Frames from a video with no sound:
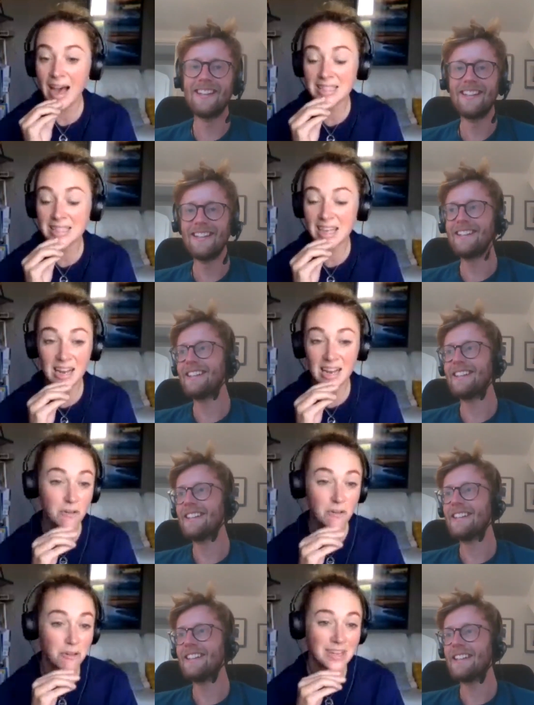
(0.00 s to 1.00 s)
Speaker 1: And I
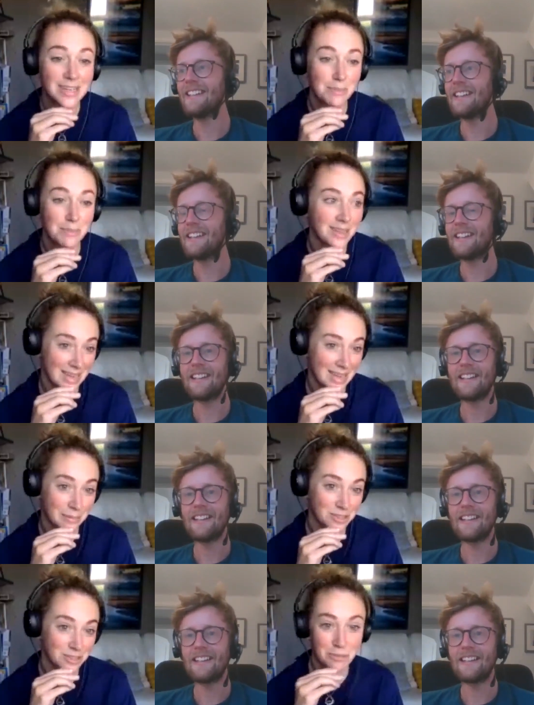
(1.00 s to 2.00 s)
love all things plants and
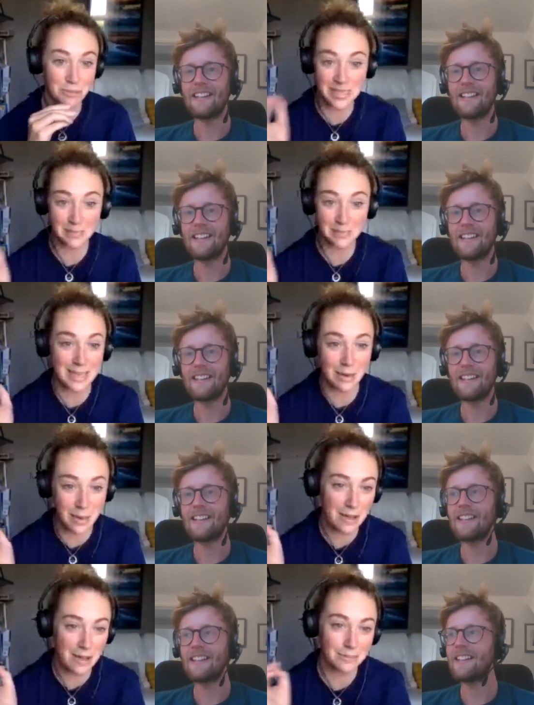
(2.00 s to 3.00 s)
animals, so please come and tell
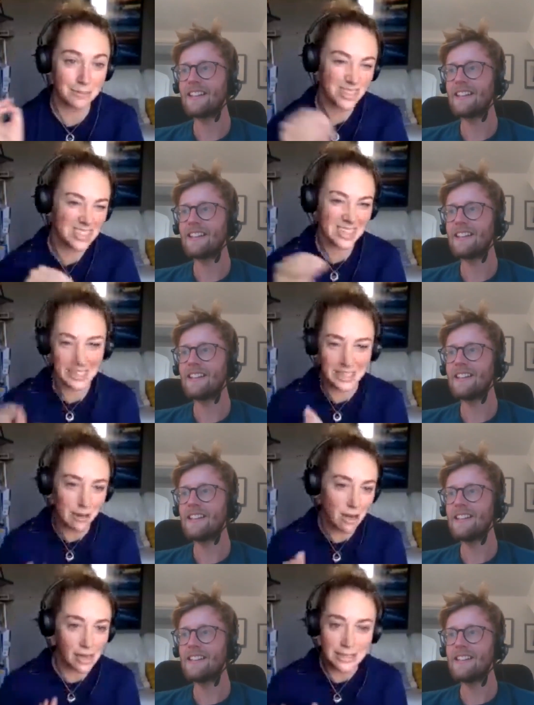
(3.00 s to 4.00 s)
me about them, just to you
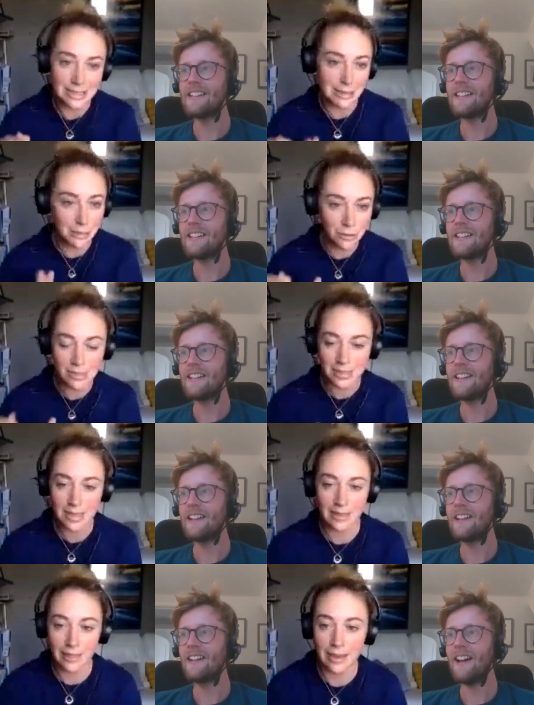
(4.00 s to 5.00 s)
know lighten the mood at the
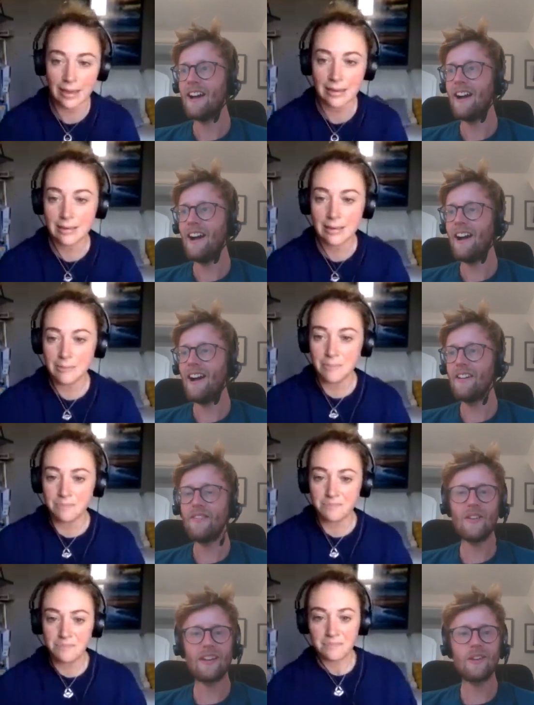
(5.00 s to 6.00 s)
end there.
Speaker 2: I
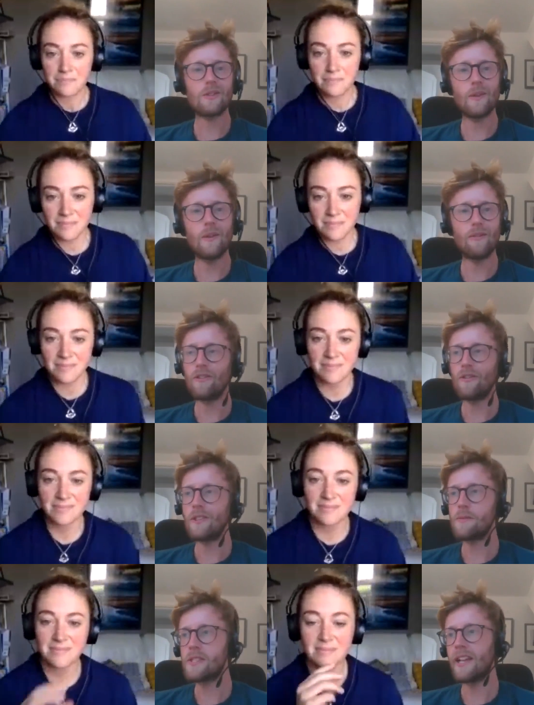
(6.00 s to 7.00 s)
feel like yours got involved
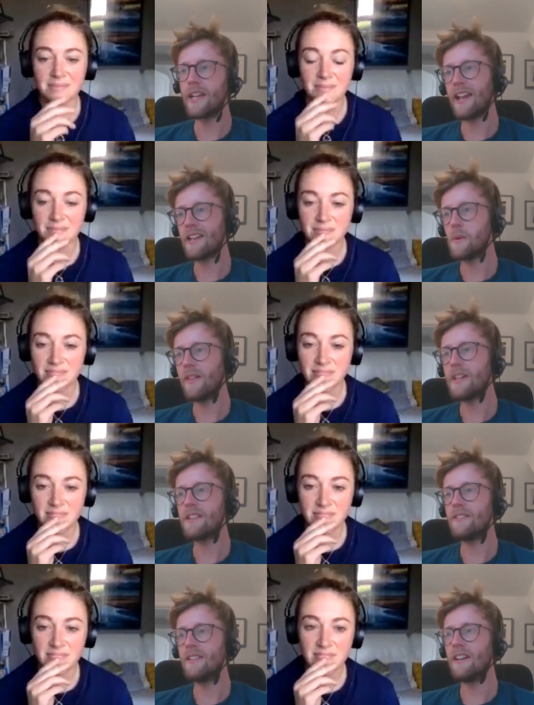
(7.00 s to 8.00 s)
with some singing as well. That
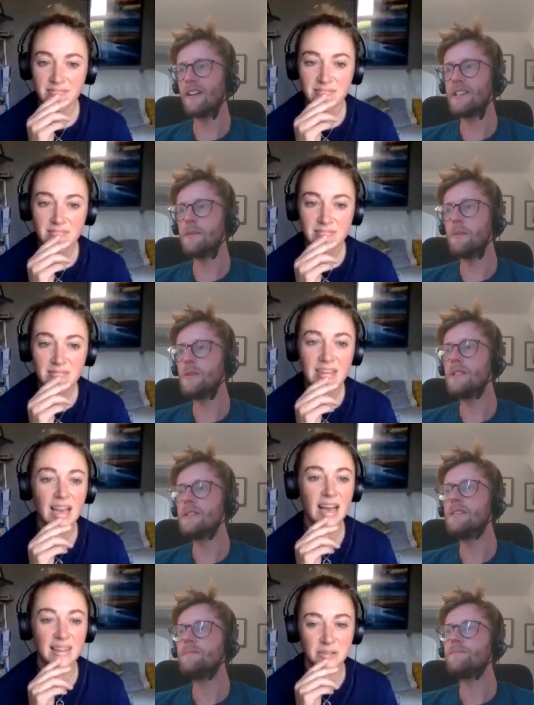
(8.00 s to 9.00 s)
definitely lightens the mood.
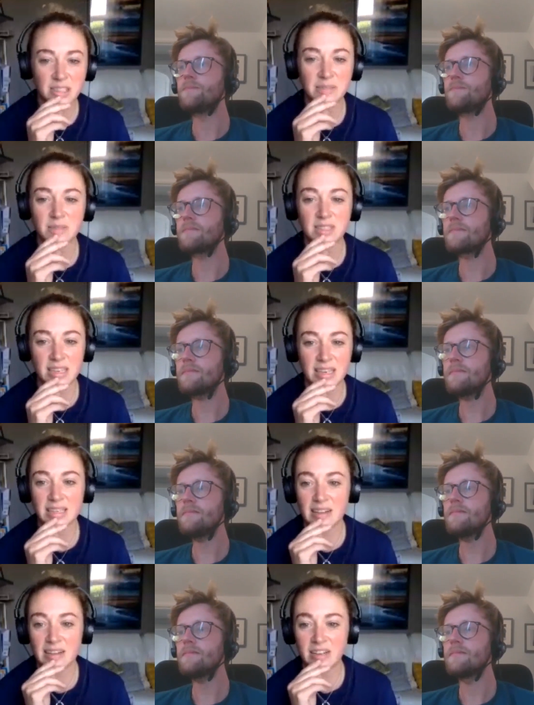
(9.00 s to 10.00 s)
Yeah,
Speaker 1: there was some singing,
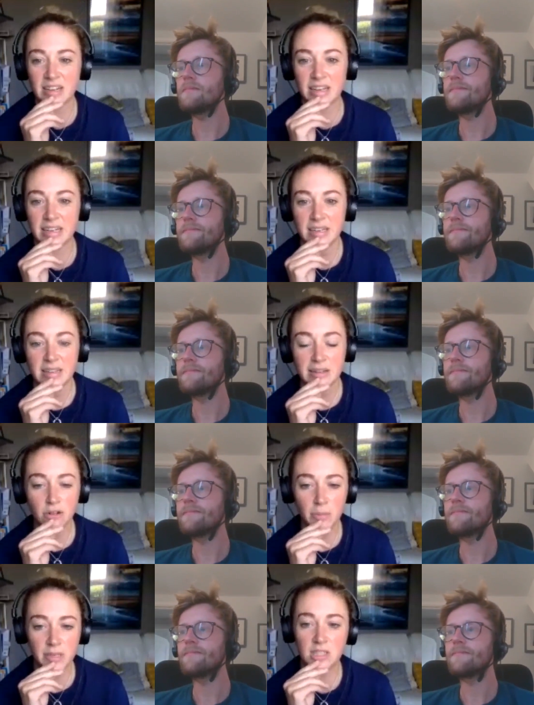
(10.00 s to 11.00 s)
definitely. They're
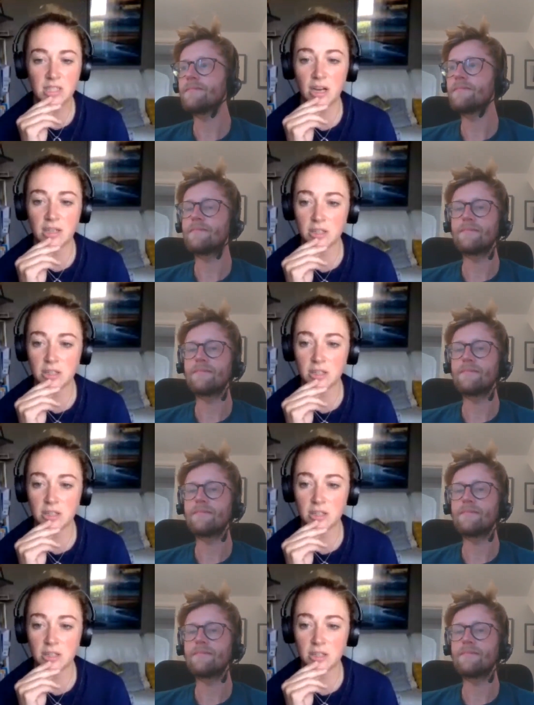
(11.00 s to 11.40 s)
all a bit stunned,